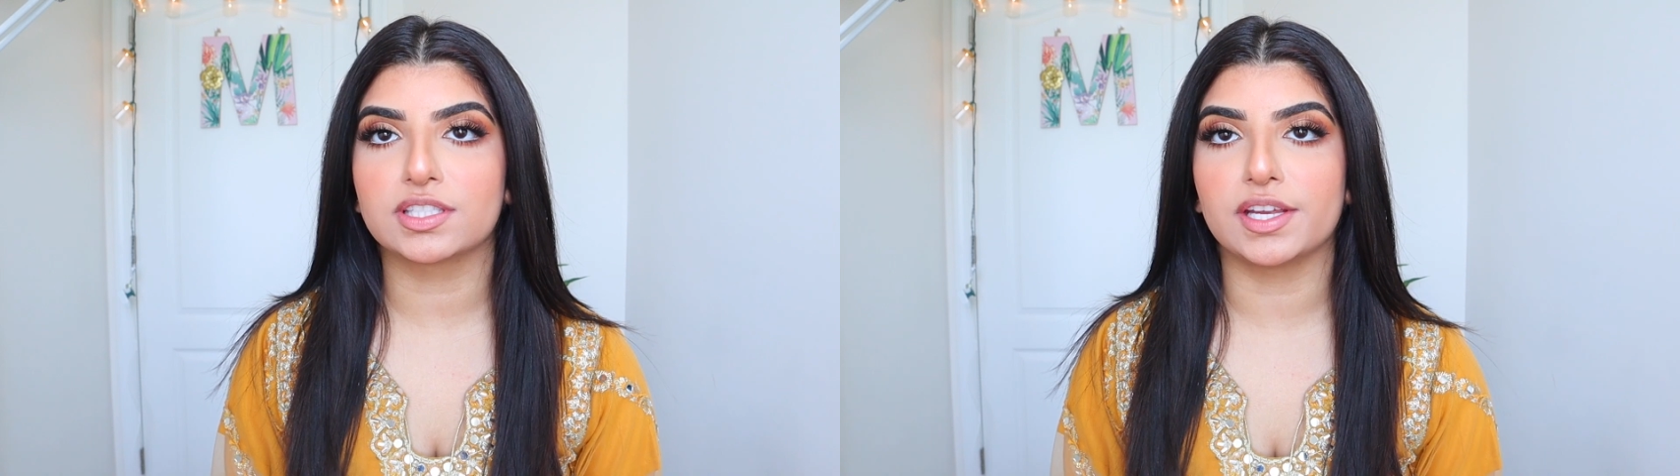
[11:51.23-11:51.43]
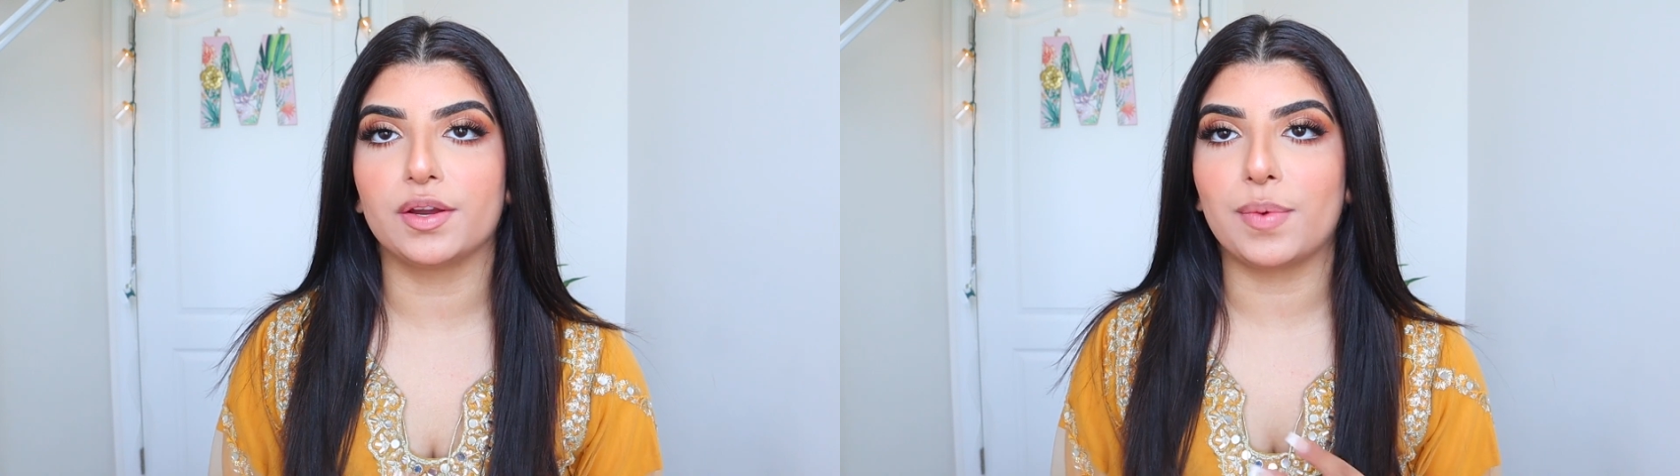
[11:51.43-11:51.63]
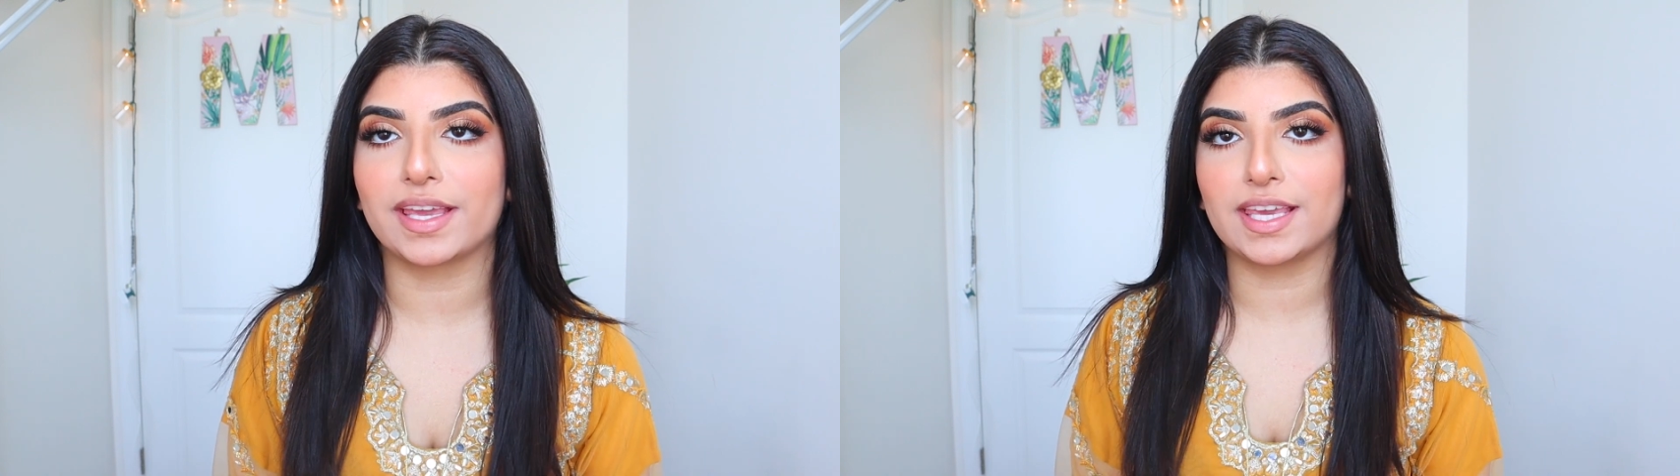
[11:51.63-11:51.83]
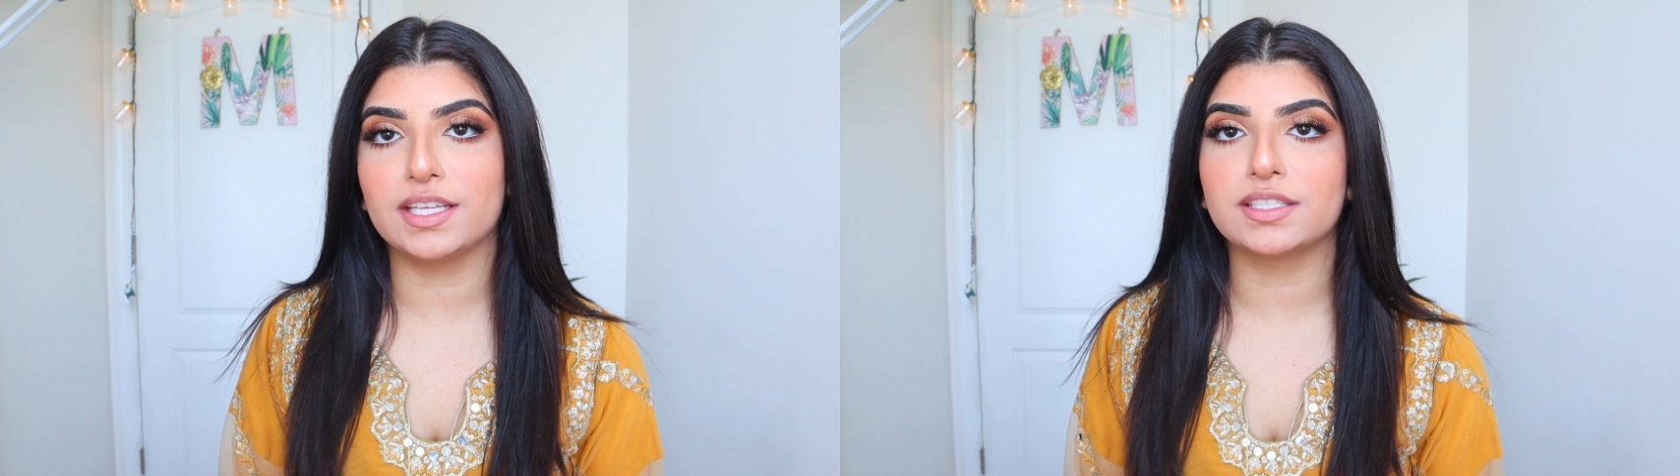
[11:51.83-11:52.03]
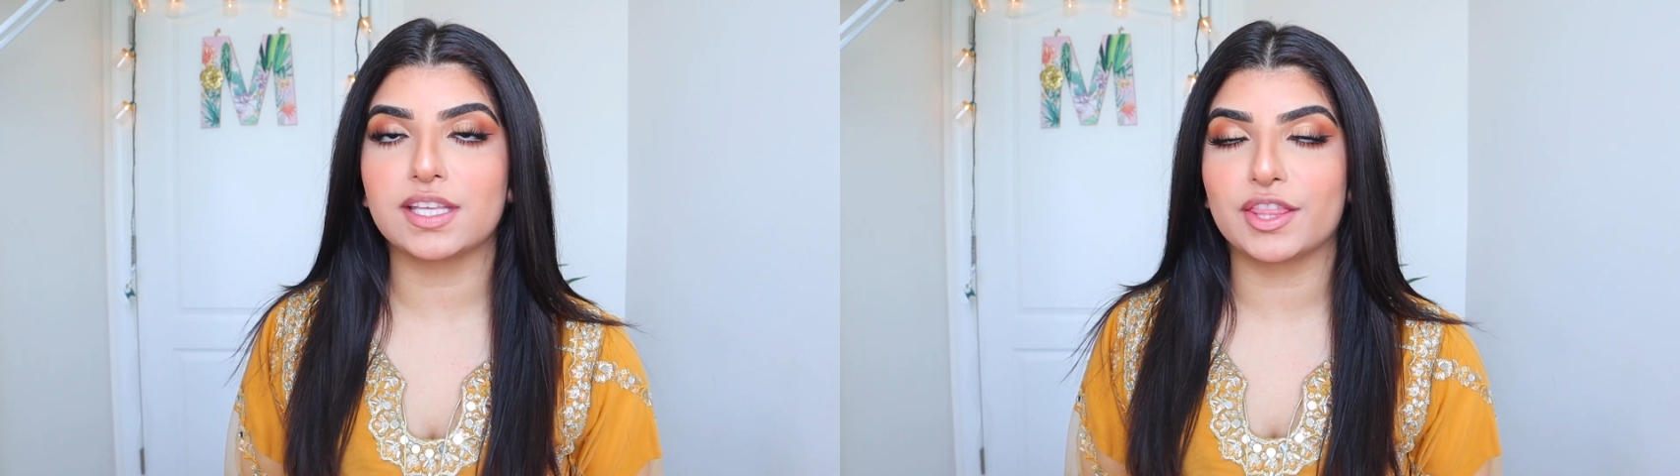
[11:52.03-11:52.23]
They're by
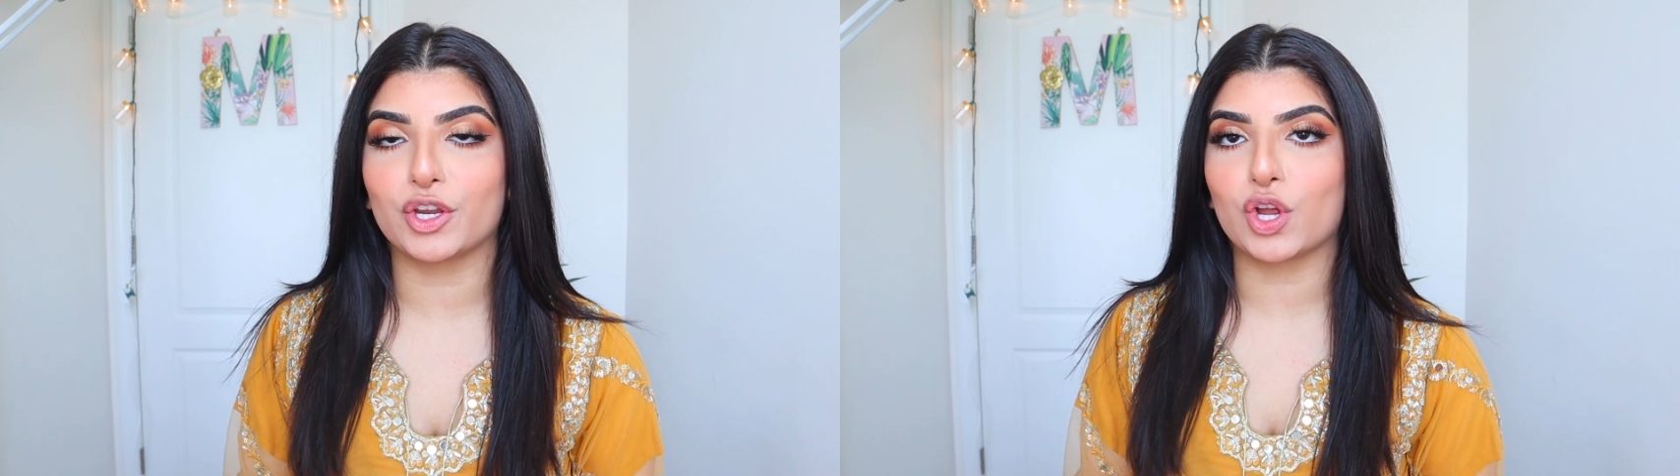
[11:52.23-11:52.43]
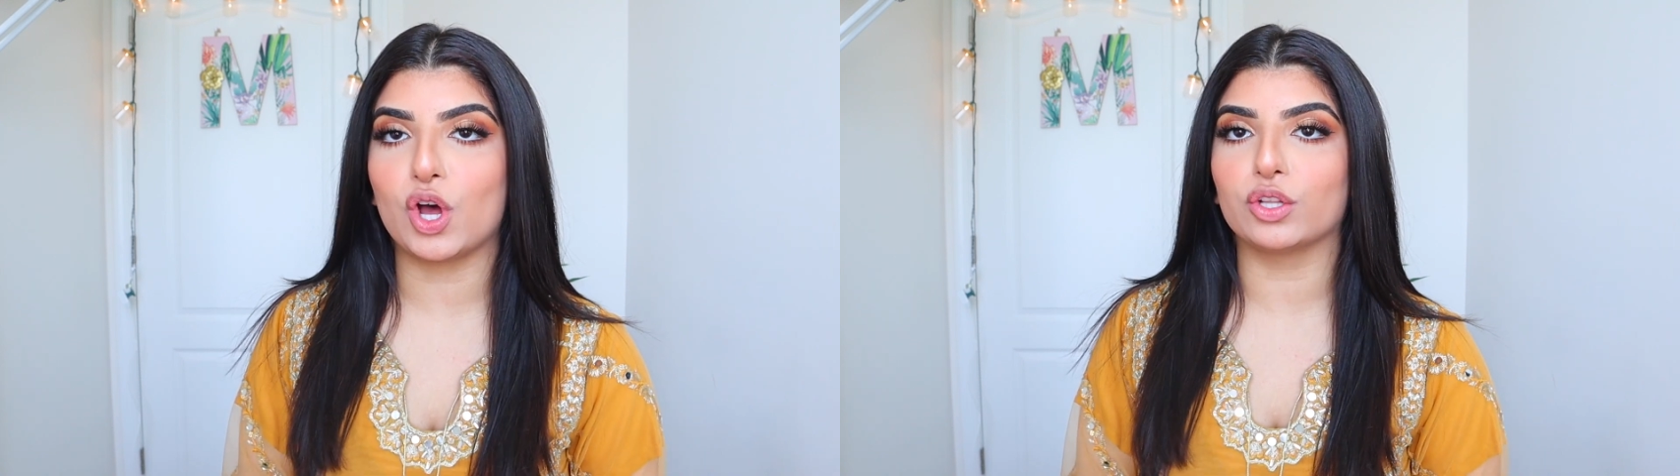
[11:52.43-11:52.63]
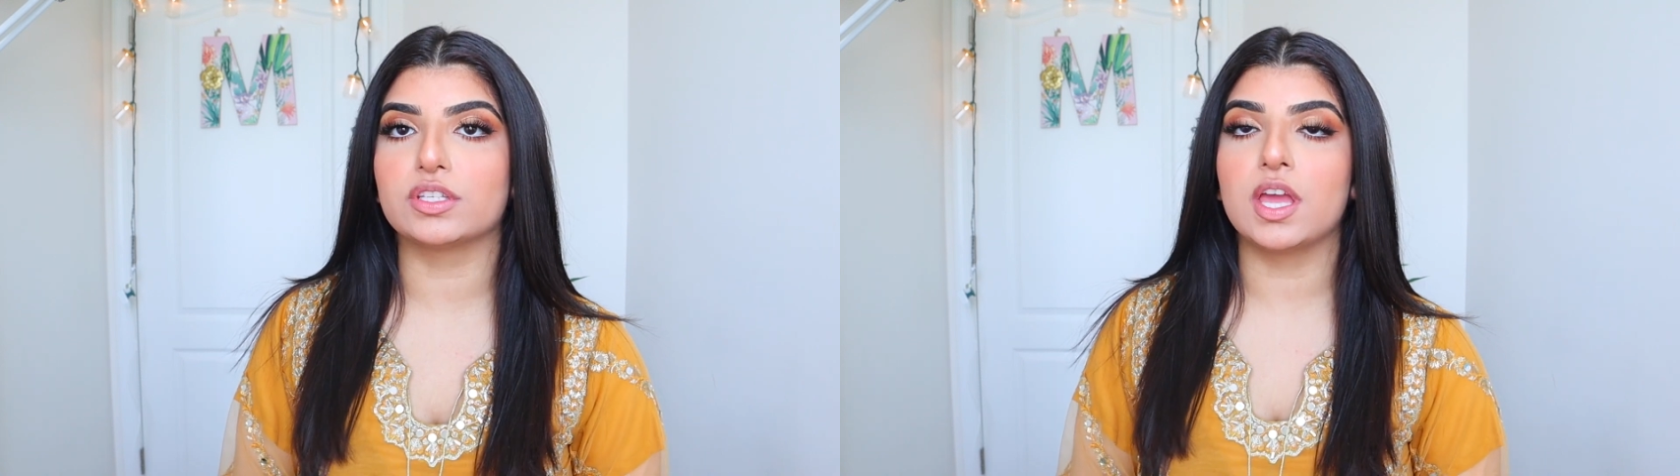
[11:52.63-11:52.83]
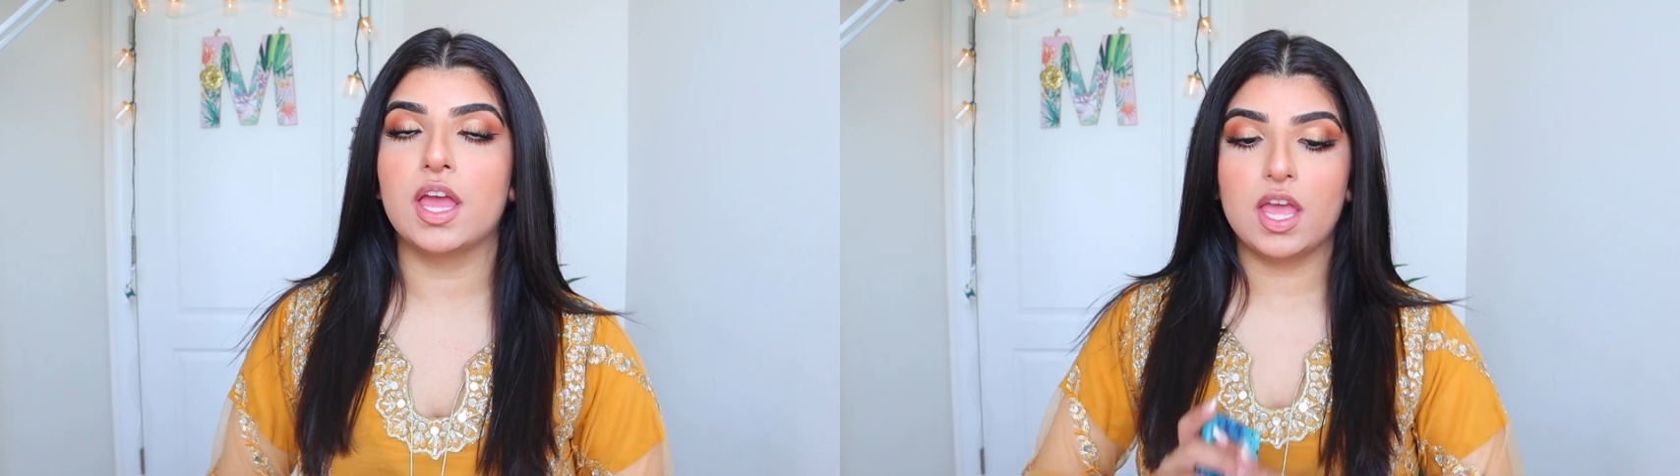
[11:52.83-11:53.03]
Kiss and they're called